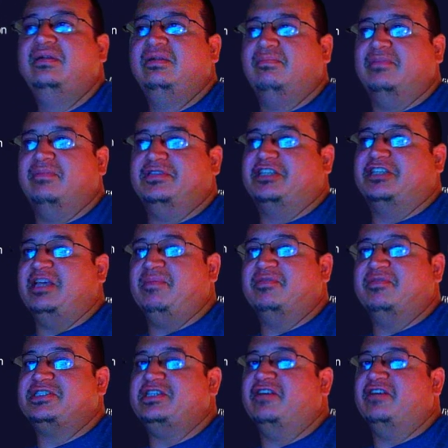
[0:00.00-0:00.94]
But to keep
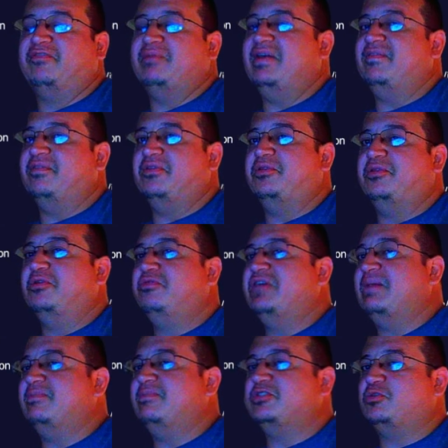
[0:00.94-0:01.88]
yourself from having to do
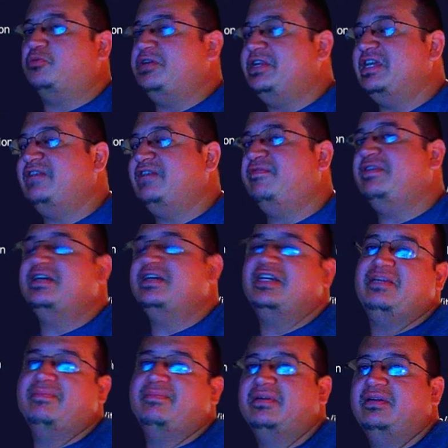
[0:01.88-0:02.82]
that between every
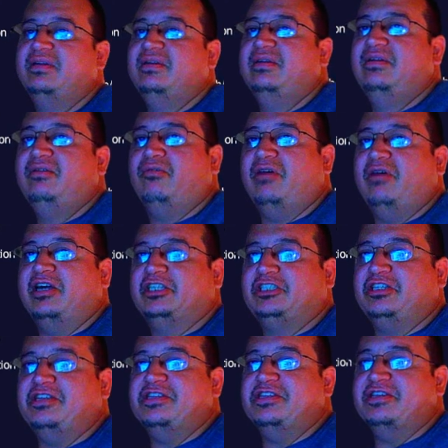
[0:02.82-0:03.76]
game, we'll
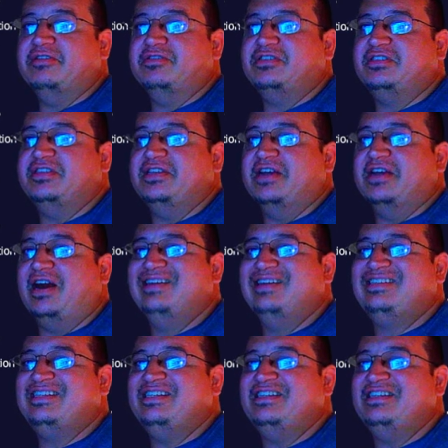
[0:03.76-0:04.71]
actually use the
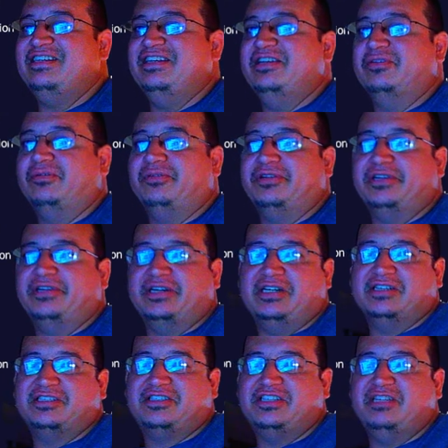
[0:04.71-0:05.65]
iteagle
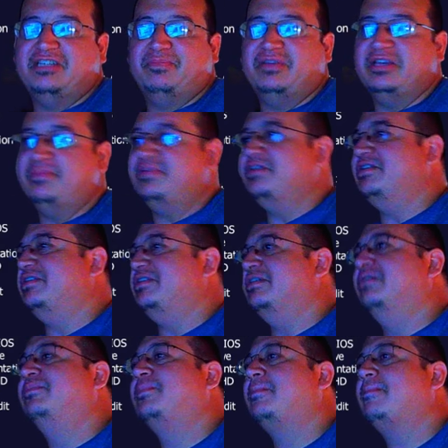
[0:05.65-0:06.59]
dot c p p.
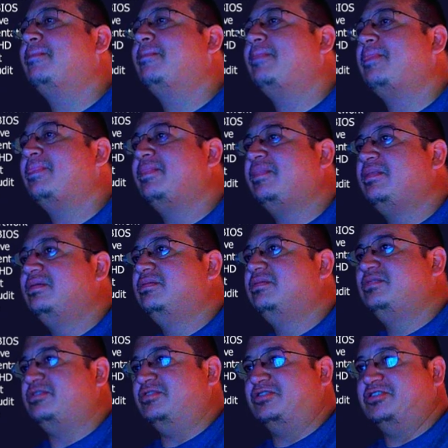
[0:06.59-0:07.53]

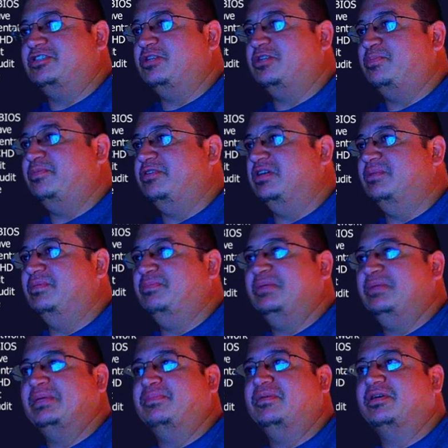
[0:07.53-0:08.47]
So I just open up a
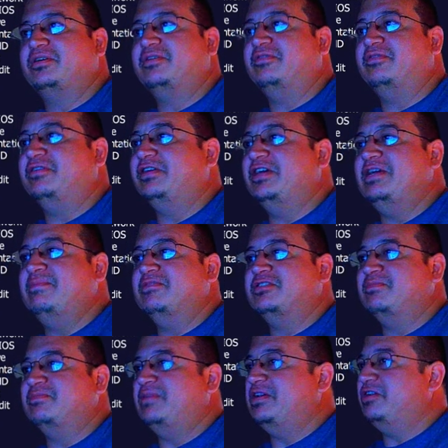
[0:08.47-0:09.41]
Big Buck Hunter game,
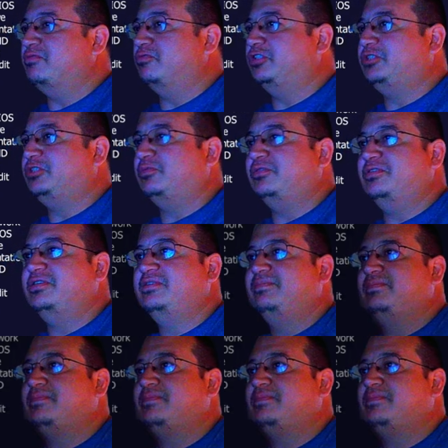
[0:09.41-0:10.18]
doesn't matter which one.